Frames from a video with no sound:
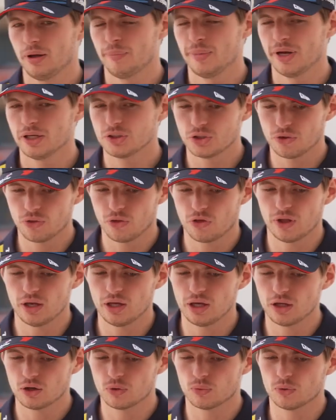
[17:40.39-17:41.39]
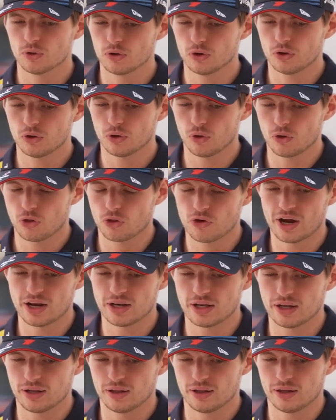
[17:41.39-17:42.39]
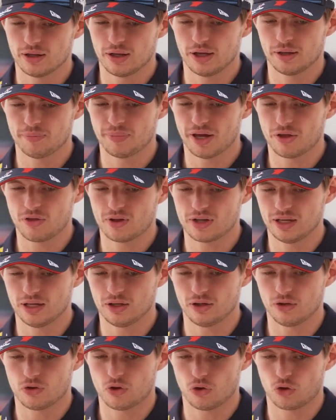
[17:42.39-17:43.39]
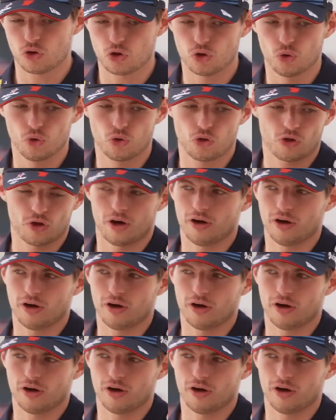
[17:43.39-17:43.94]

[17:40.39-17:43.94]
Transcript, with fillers: Imagine sitting in a roller coaster and it basically just shoots